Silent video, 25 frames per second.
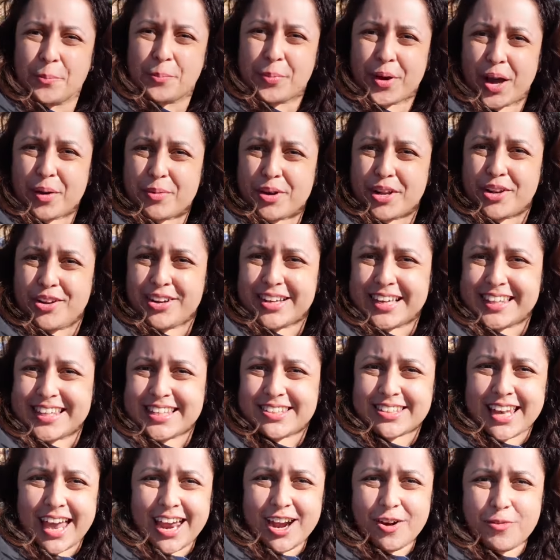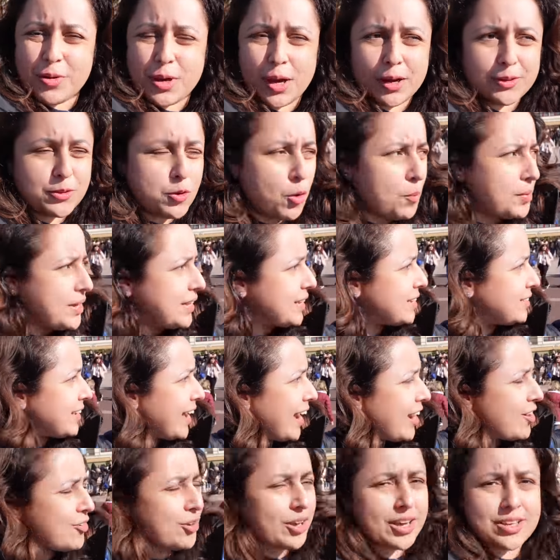But I mean, look at this area. Normally this
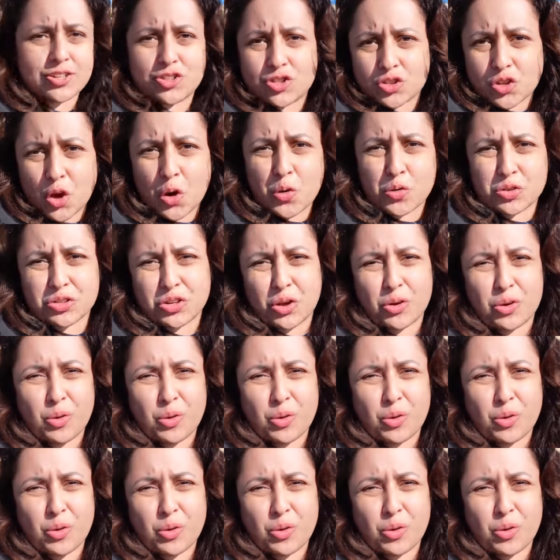area is so, so